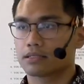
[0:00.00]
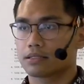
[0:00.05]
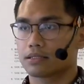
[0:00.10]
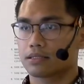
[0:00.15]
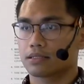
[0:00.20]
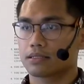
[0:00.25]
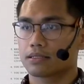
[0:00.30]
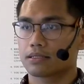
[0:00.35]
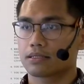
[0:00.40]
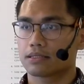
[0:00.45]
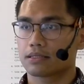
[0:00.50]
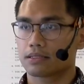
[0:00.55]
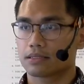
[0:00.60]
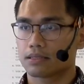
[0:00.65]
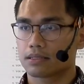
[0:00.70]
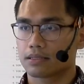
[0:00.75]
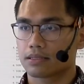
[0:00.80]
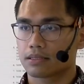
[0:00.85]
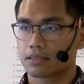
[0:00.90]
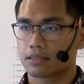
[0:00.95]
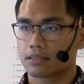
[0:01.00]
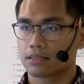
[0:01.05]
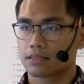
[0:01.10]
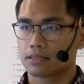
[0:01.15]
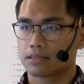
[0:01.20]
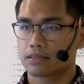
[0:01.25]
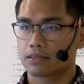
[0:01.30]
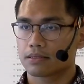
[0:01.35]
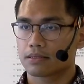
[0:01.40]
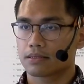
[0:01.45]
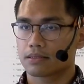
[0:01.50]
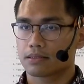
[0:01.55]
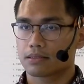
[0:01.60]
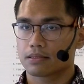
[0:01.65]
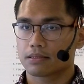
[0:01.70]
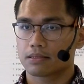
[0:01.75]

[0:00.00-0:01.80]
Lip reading: (silence)